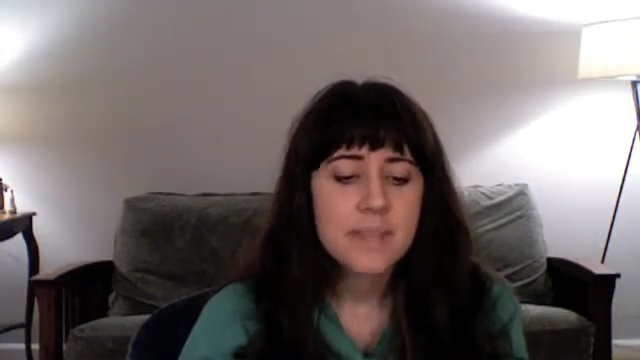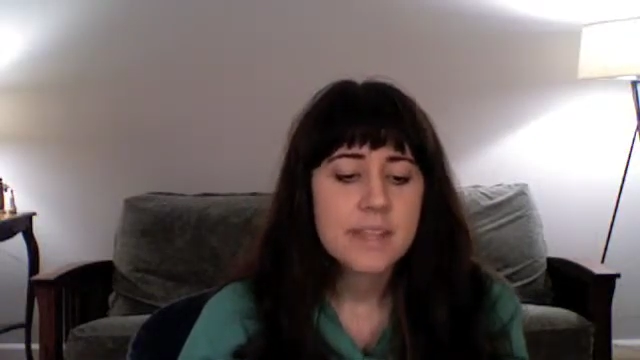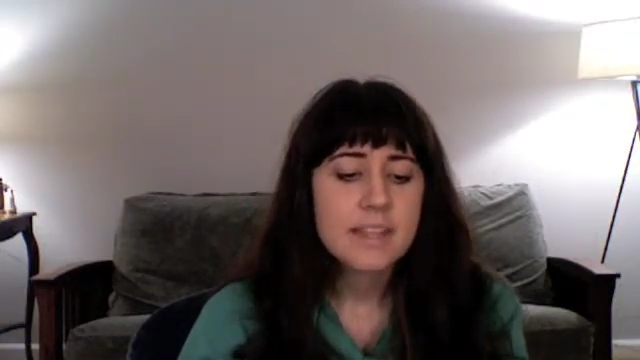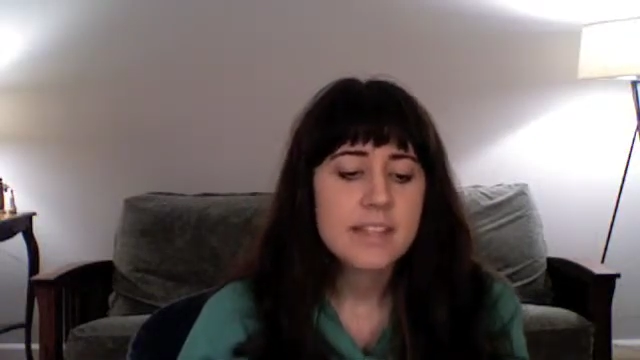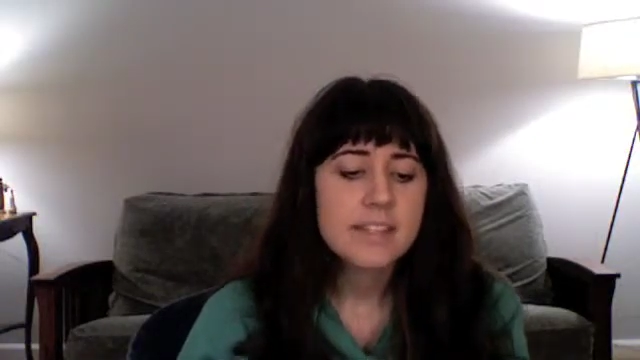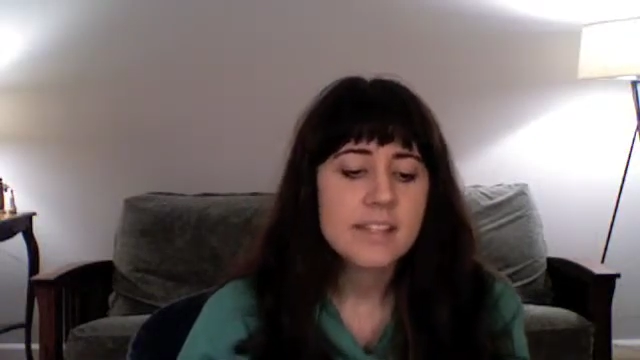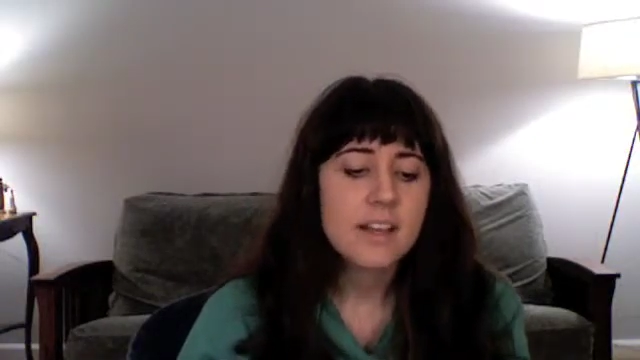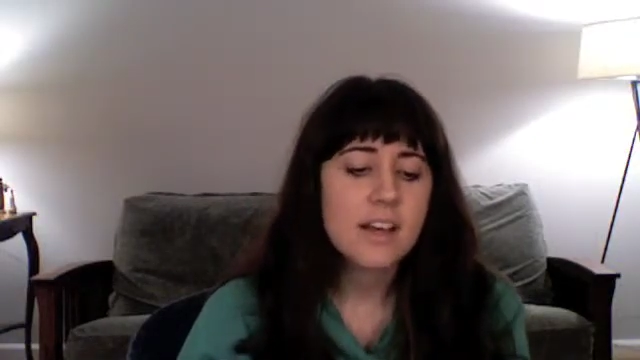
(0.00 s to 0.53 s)
They
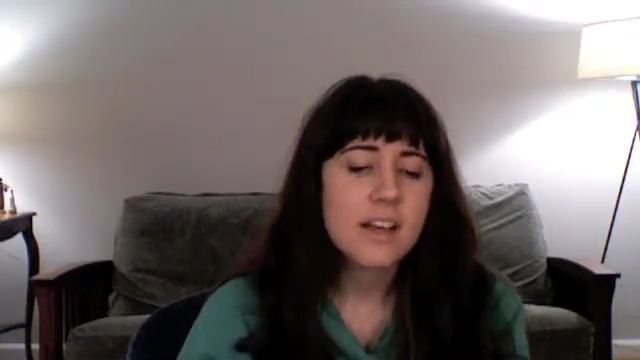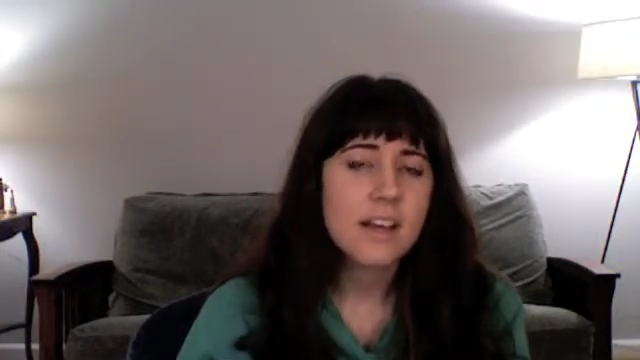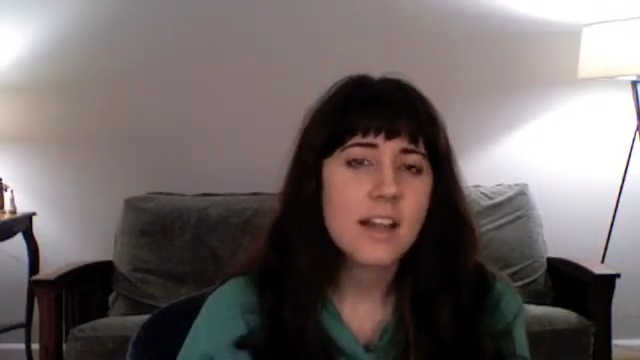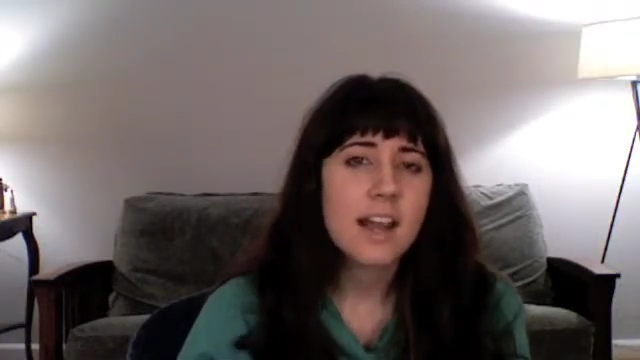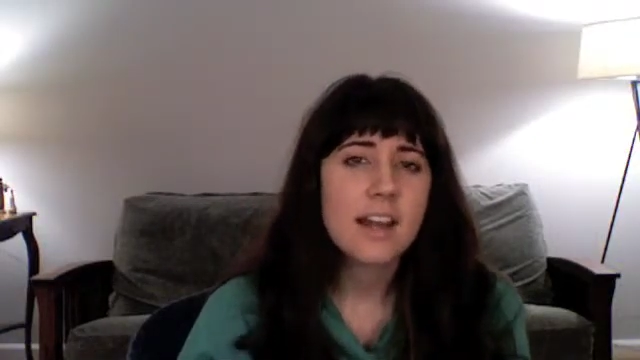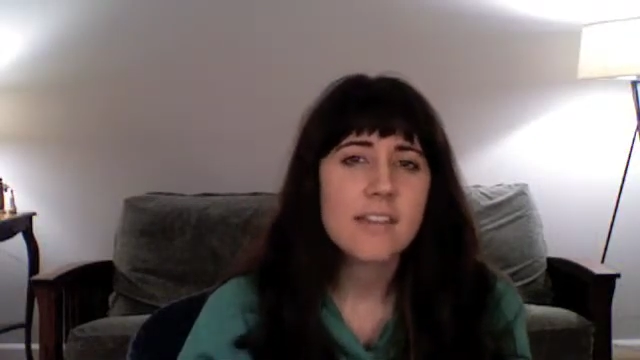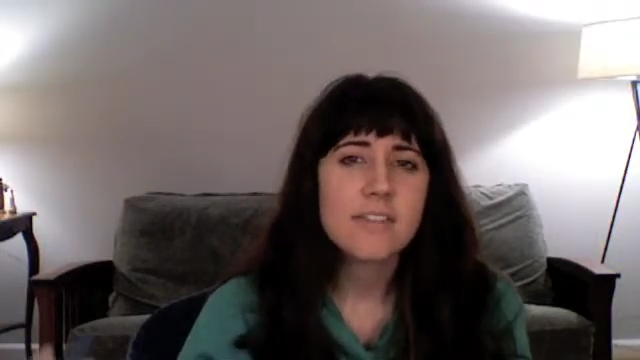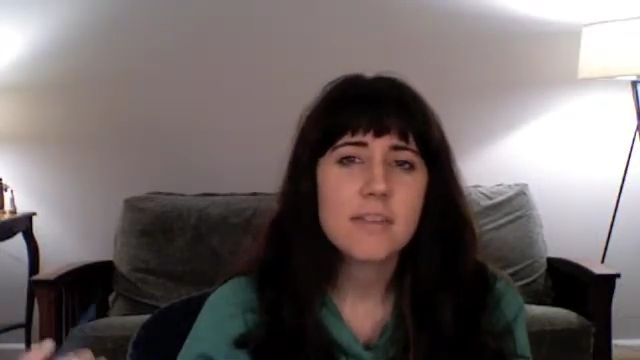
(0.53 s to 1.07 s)
saw
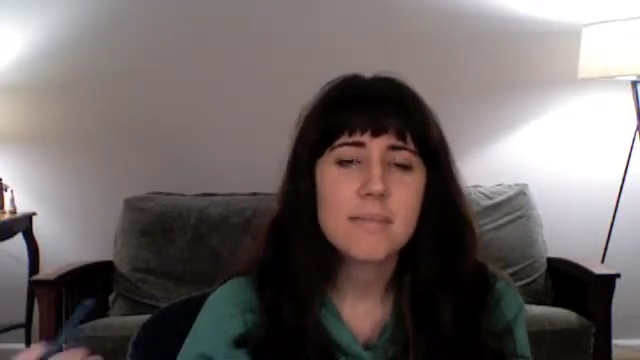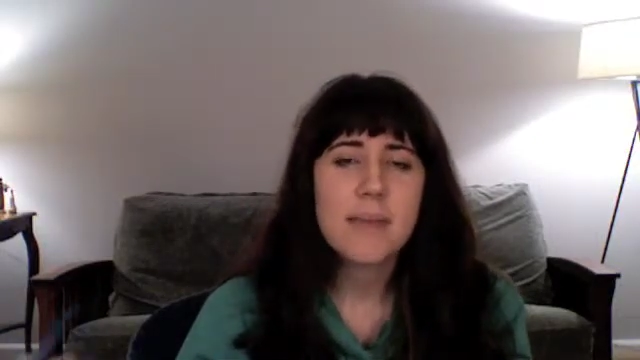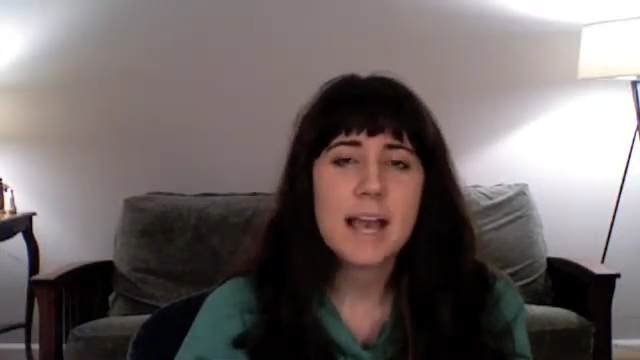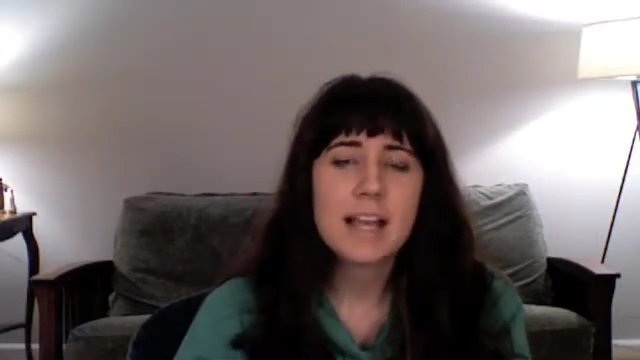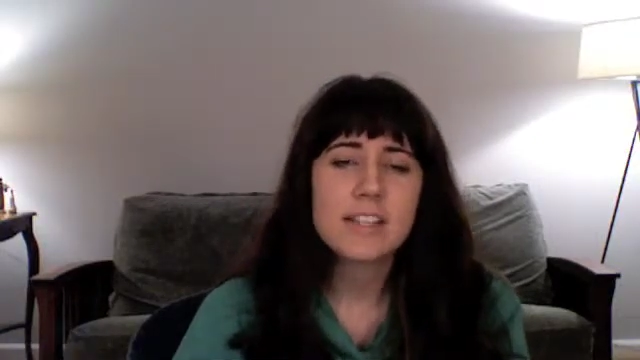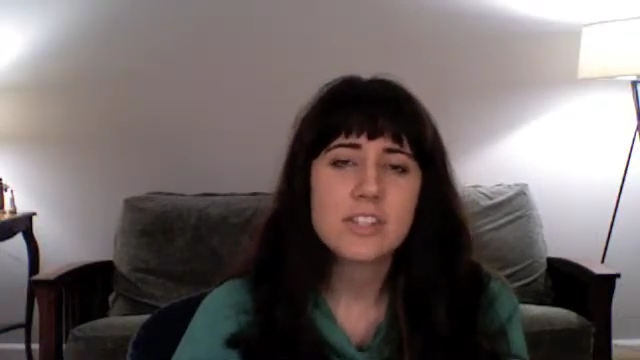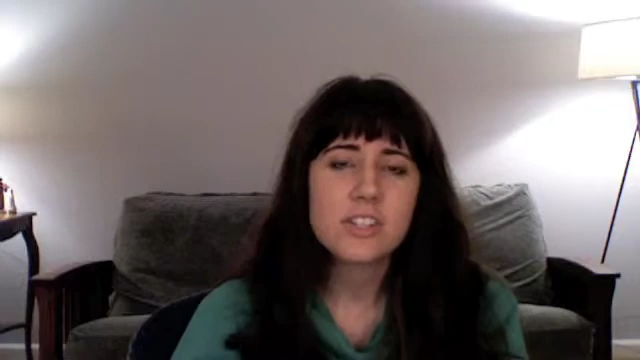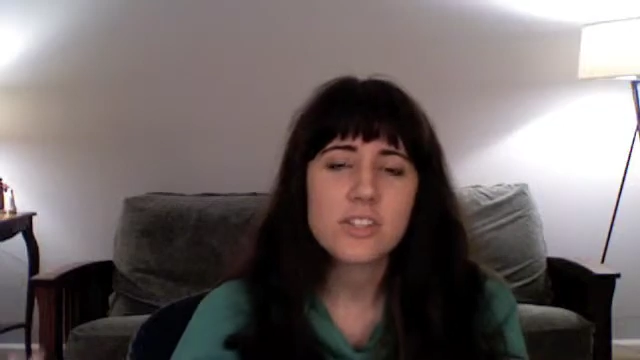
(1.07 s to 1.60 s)
kind of the
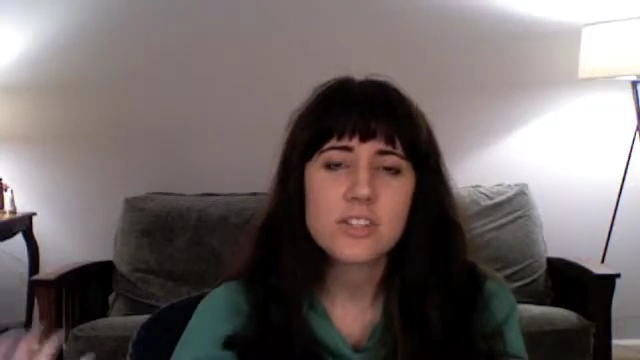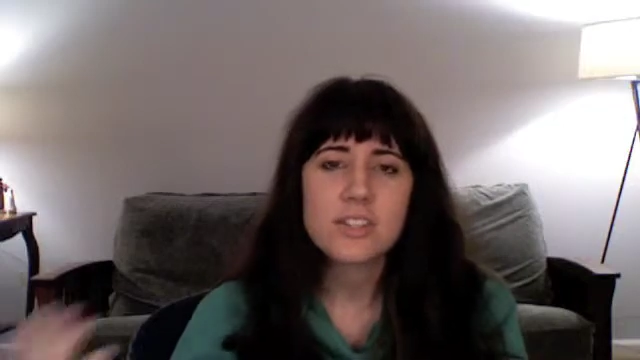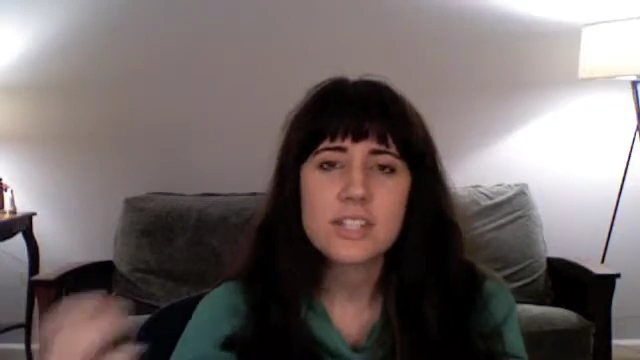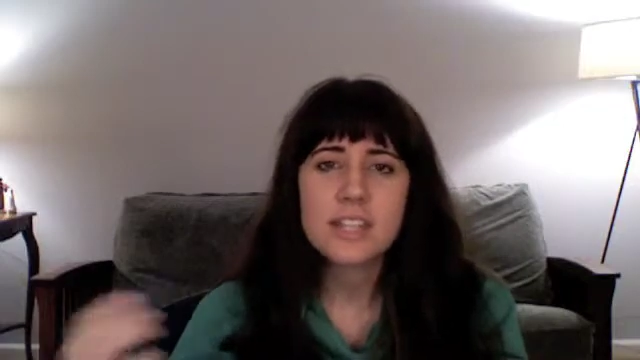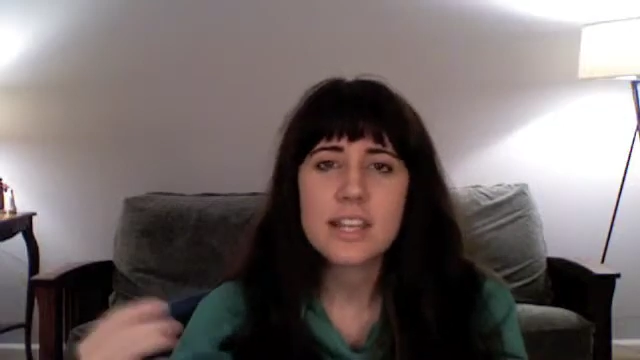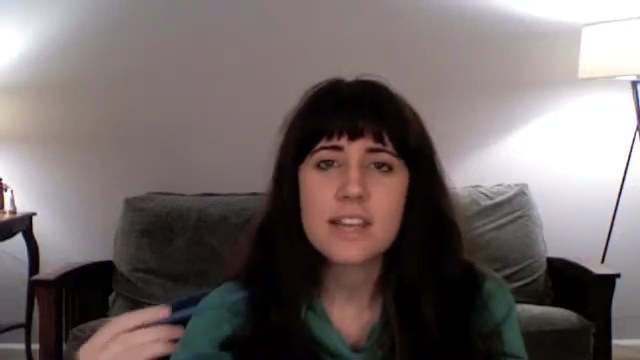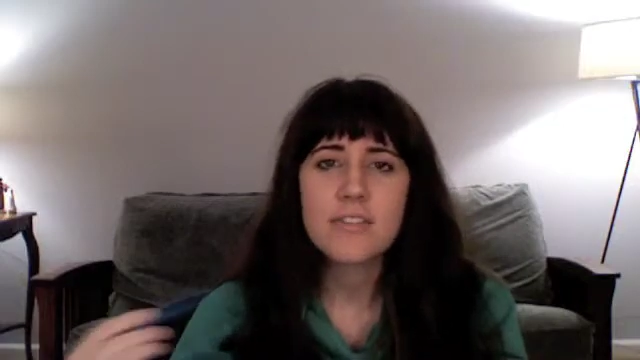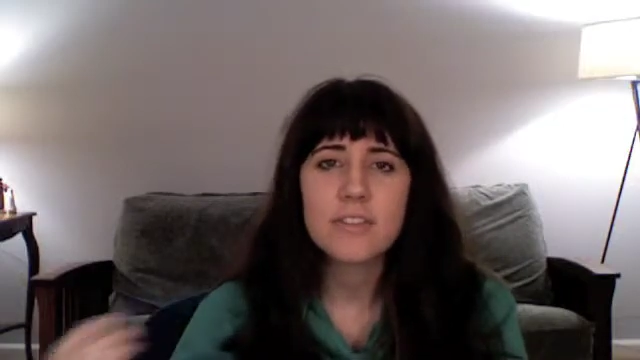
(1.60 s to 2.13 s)

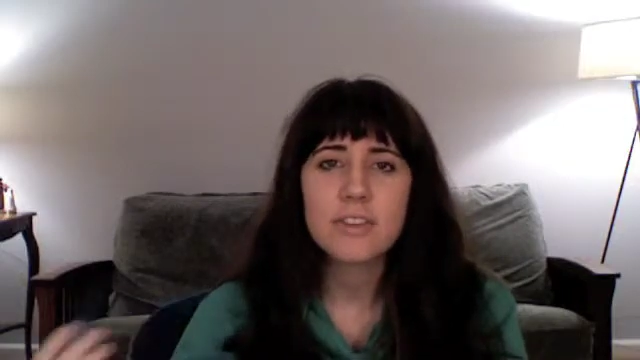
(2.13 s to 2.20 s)
master-slave